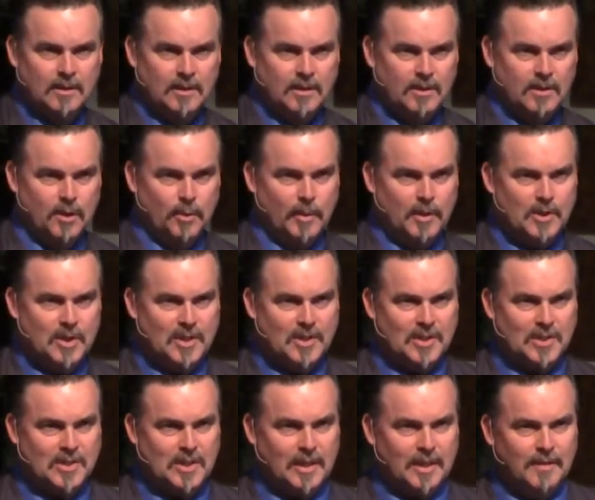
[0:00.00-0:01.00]
Do what
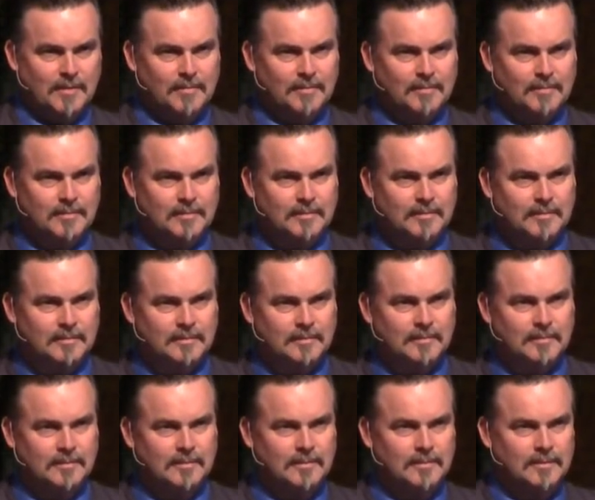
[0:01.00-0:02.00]
Jesus did.
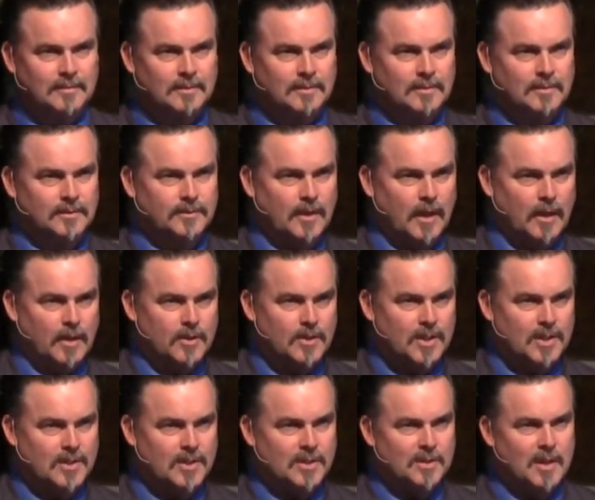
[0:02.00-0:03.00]
Follow
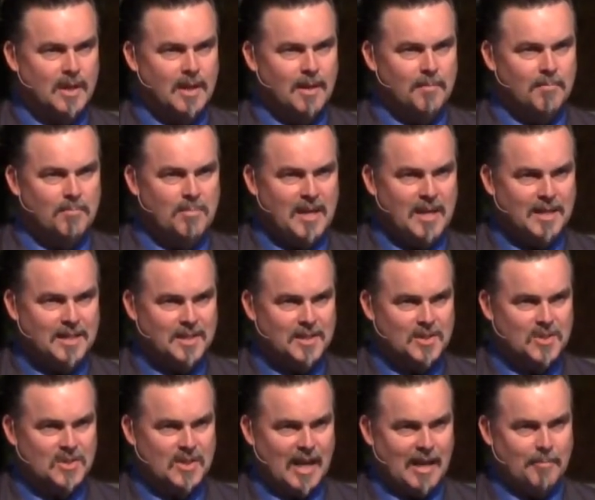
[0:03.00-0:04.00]
Jesus. Be a
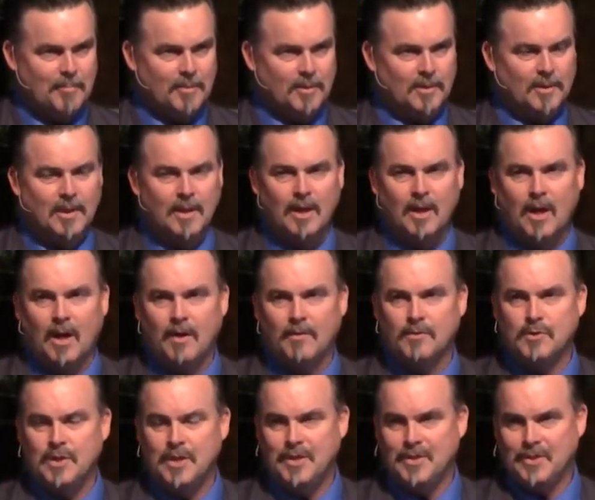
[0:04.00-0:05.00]
disciple
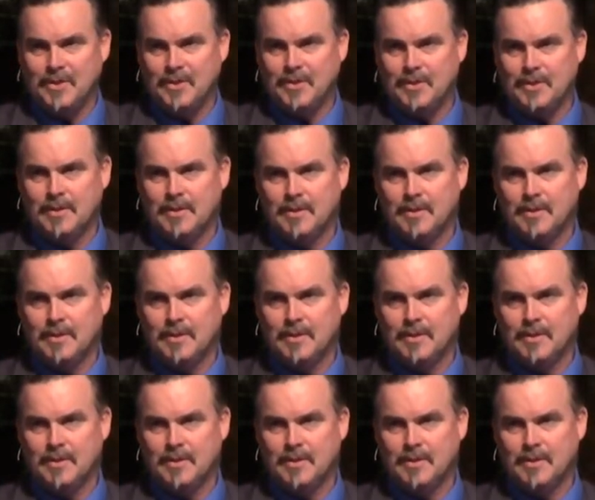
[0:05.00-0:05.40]
of Jesus.